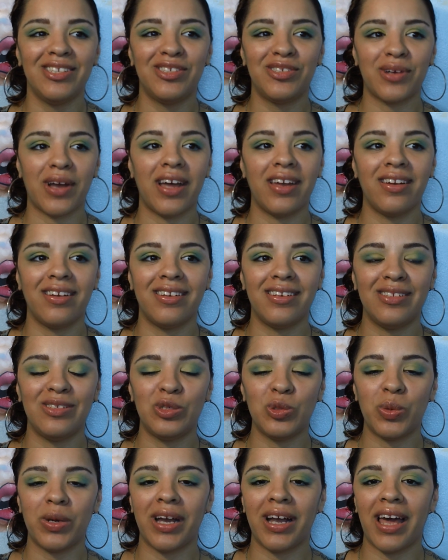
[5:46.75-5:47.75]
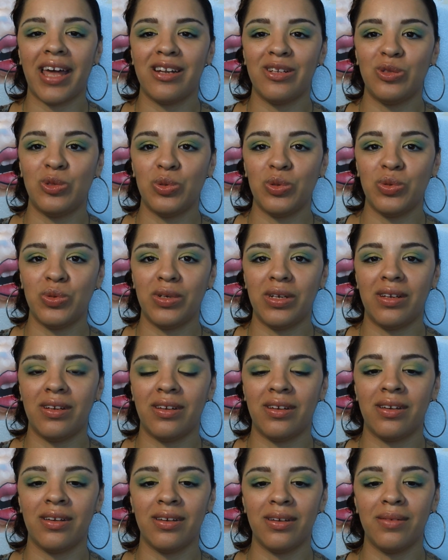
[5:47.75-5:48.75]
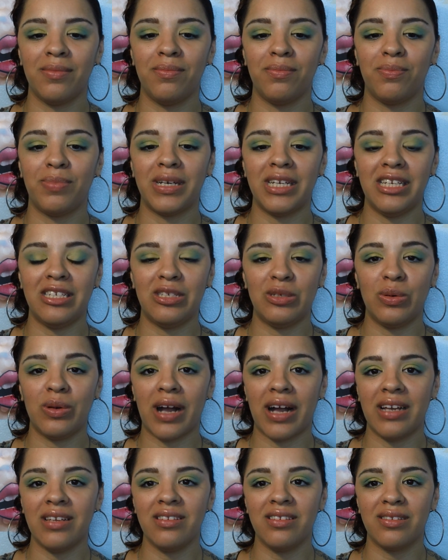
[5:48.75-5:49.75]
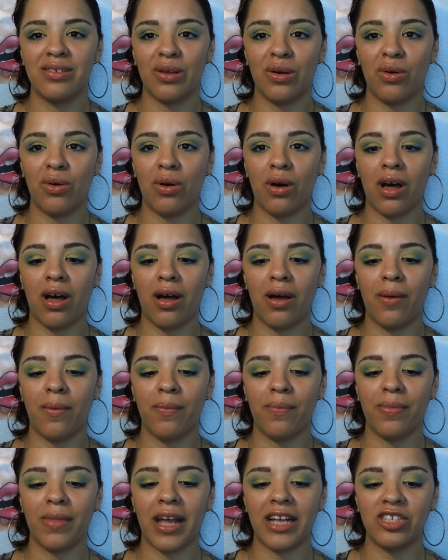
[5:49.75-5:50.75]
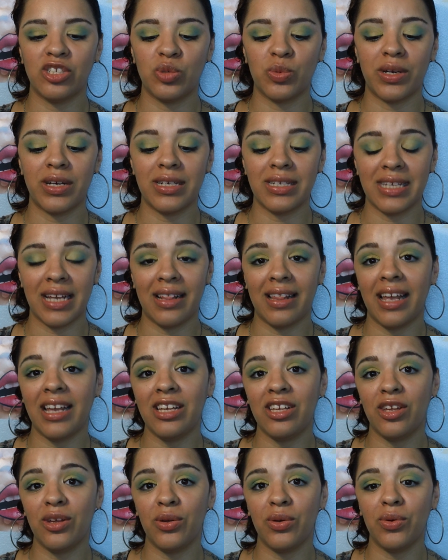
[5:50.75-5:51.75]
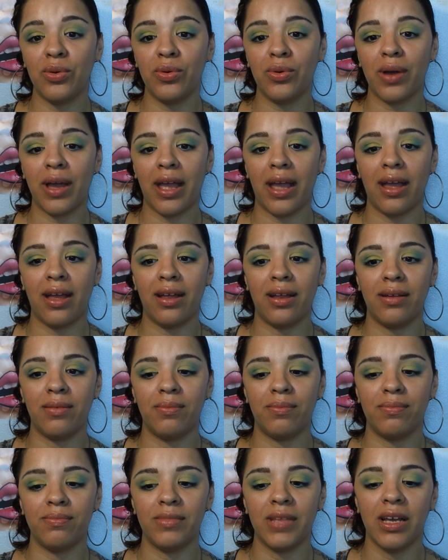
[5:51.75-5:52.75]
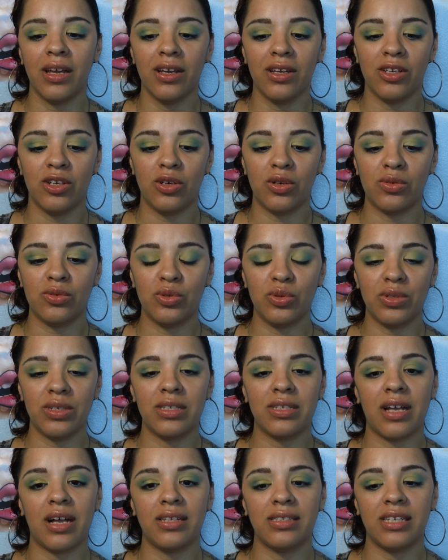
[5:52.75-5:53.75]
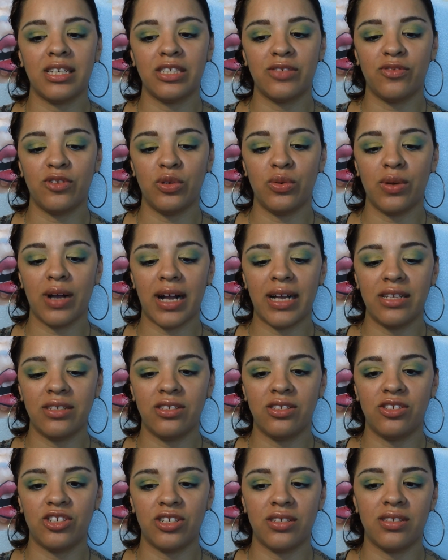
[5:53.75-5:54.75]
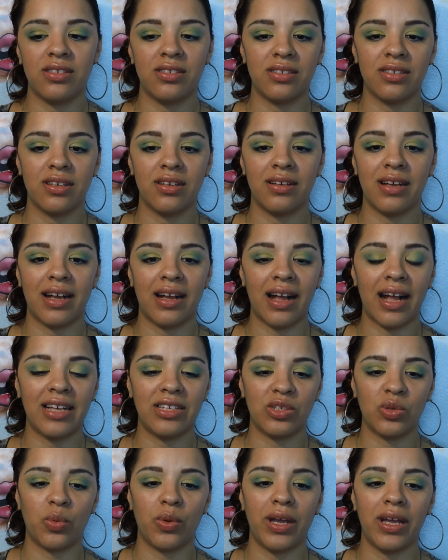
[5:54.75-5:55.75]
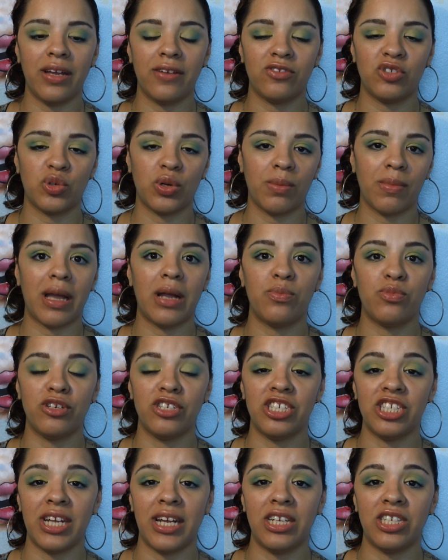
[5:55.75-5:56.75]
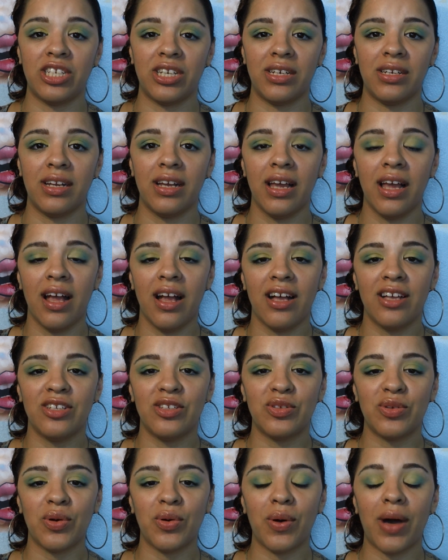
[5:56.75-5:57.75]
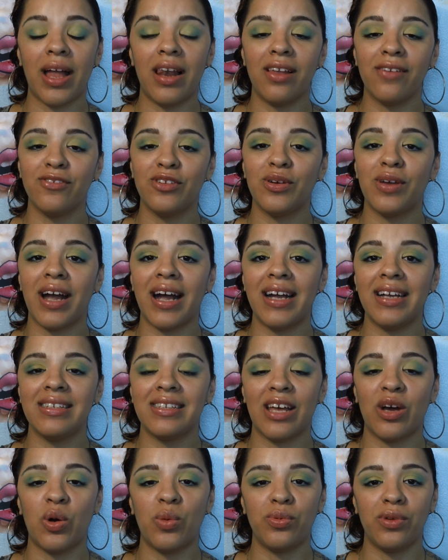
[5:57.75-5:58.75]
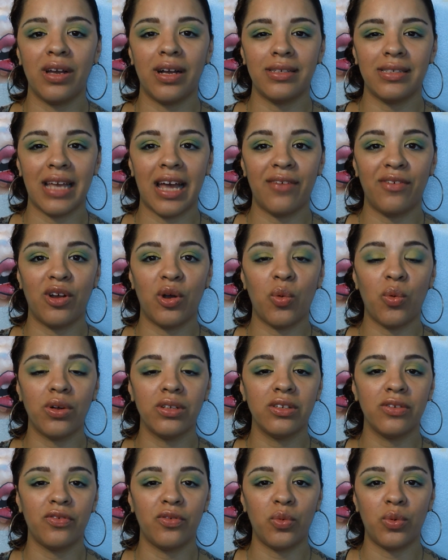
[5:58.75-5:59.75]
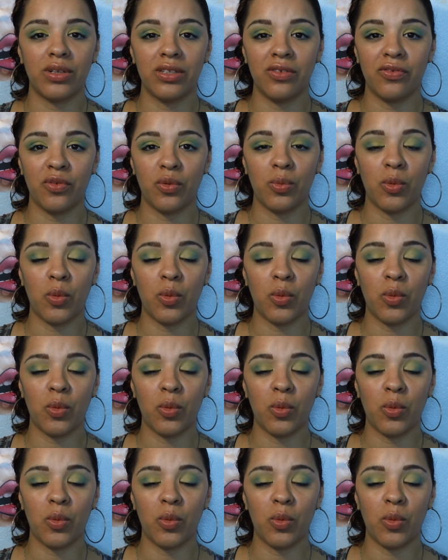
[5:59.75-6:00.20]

trying to do what I gotta do to please you guys so um, I just wanted to say thank you and you know do this contest for you guys just as a way of showing my appreciation so I love you guys. I hope you guys are having a wonderful, wonderful